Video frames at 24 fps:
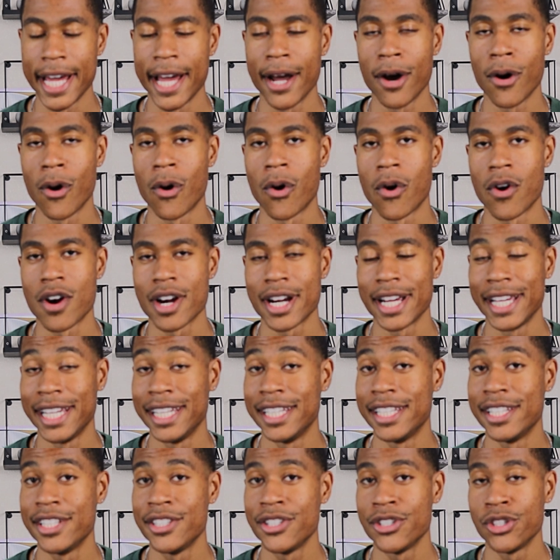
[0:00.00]
that are
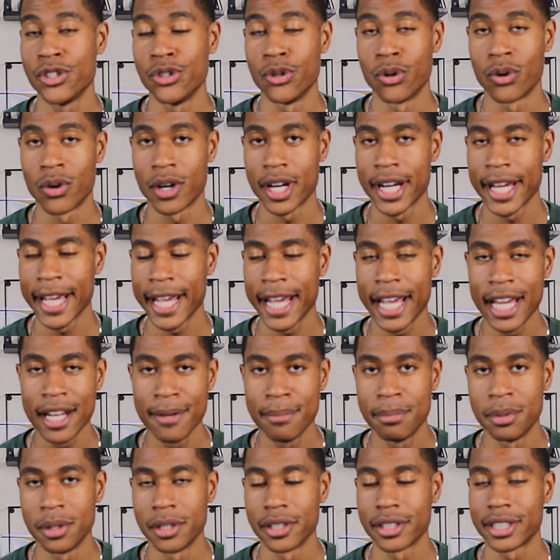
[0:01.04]
in your
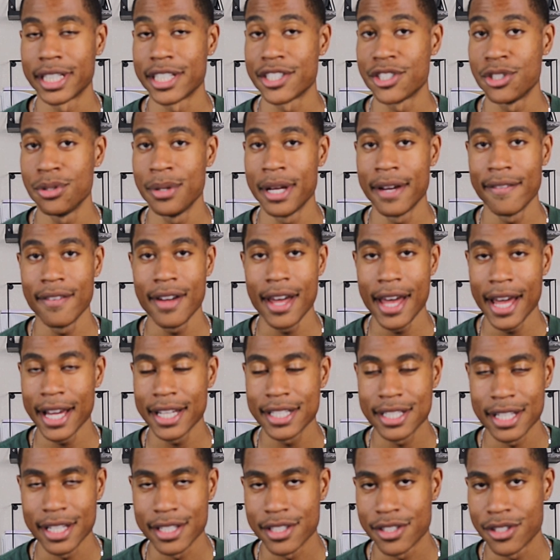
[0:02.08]
handbook that you have
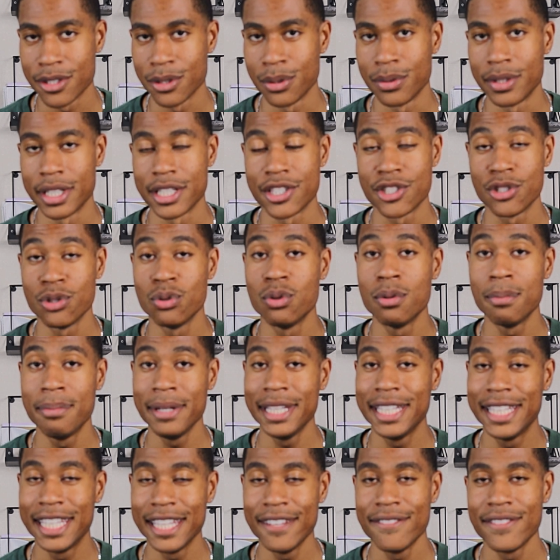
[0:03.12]
access to that you will
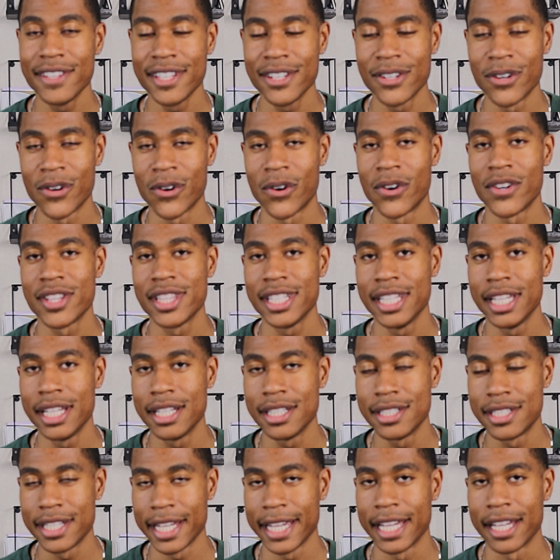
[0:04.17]
be given on the
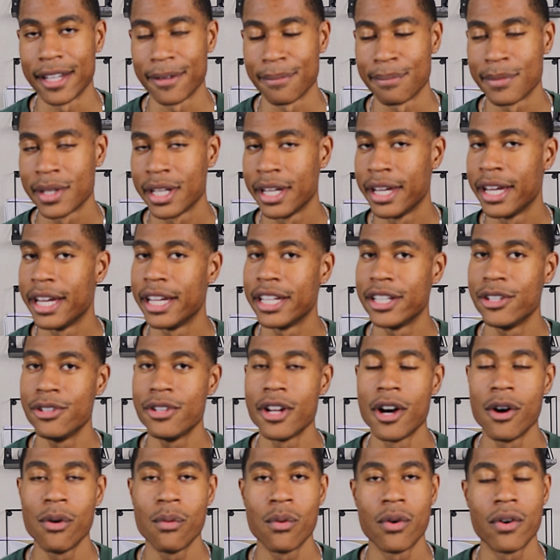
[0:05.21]
exam. You
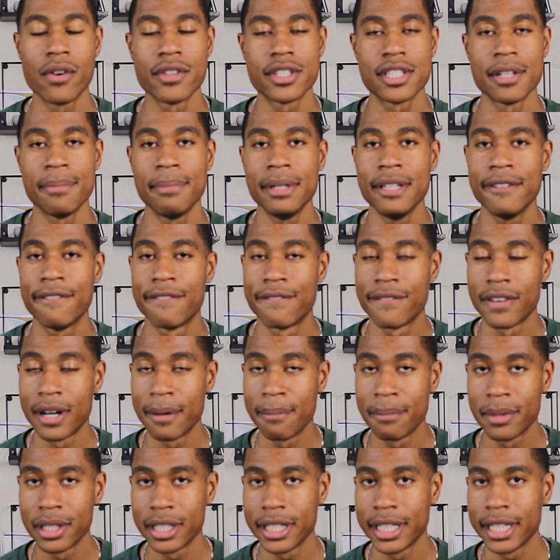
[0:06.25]
don't want to be
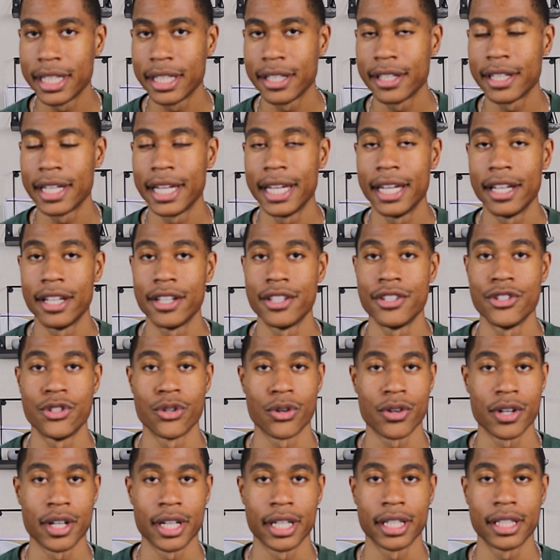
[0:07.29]
fumbling
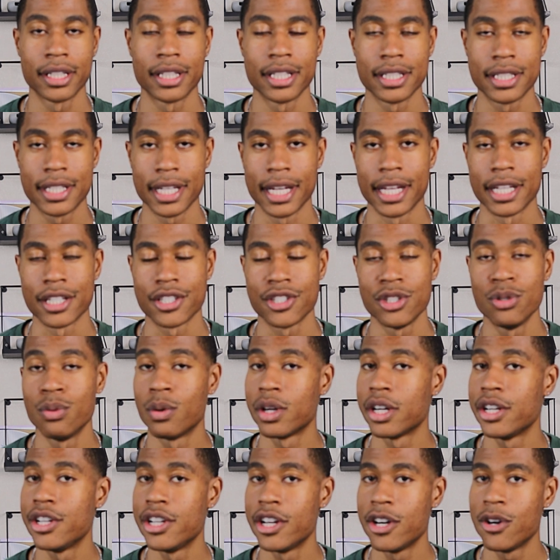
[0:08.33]
during the test. You
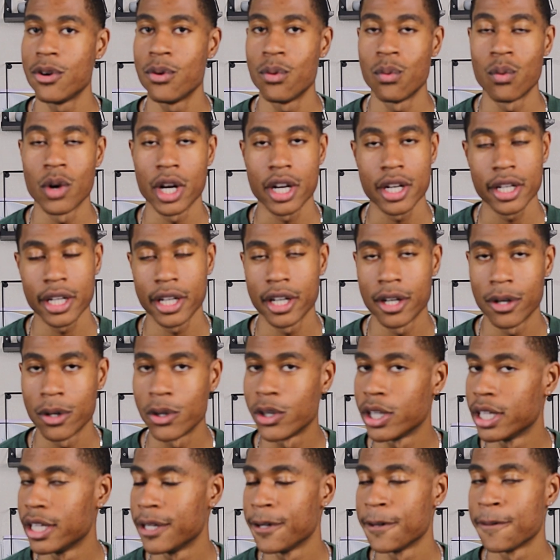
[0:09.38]
want to know where to
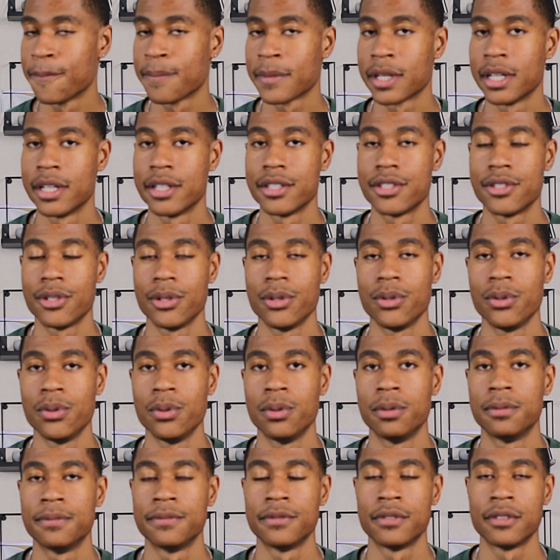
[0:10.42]
go
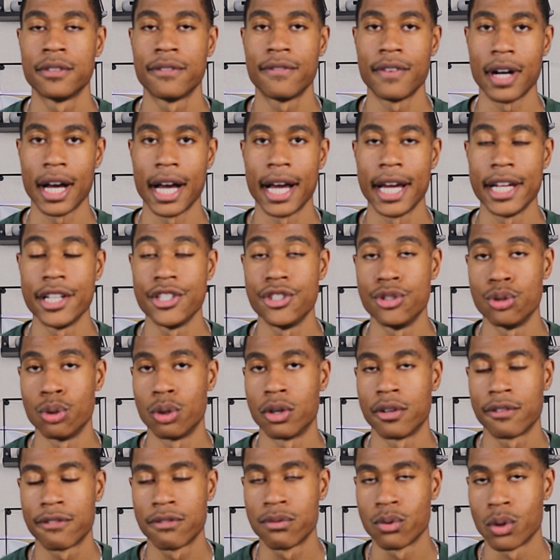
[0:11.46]
to find
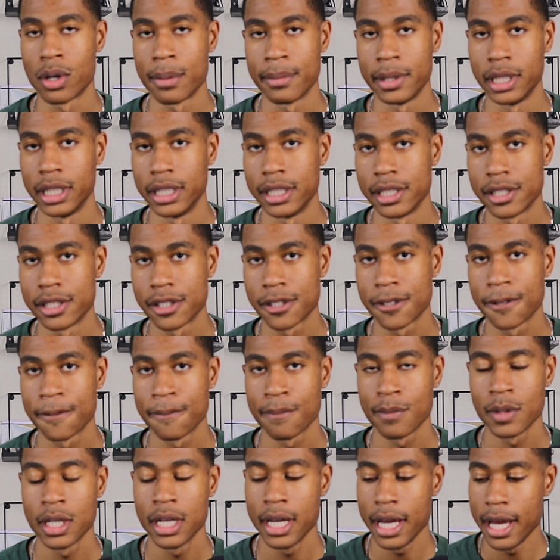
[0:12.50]
your formulas.
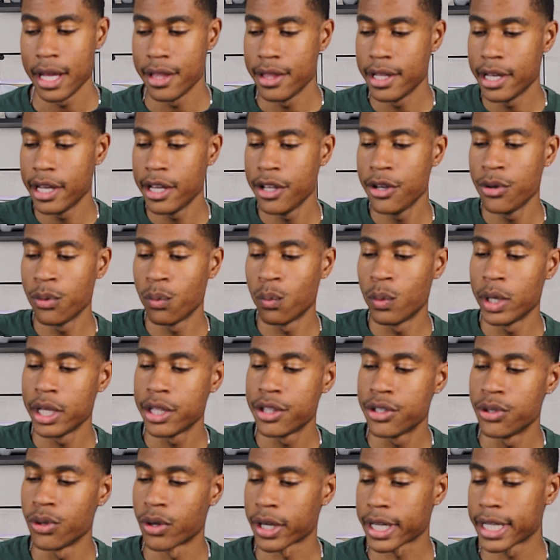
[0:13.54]
And then
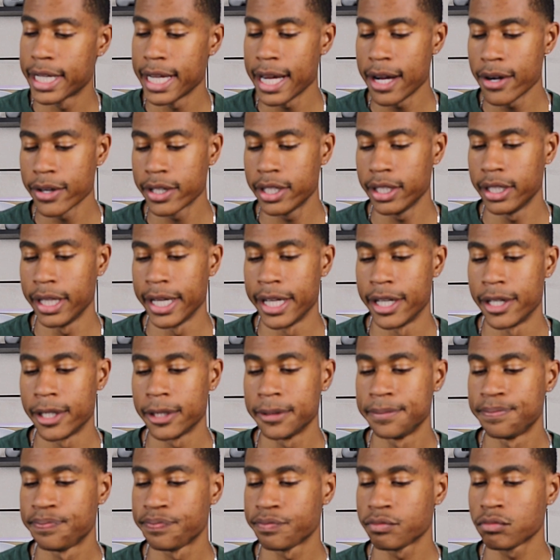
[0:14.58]
with your calculator,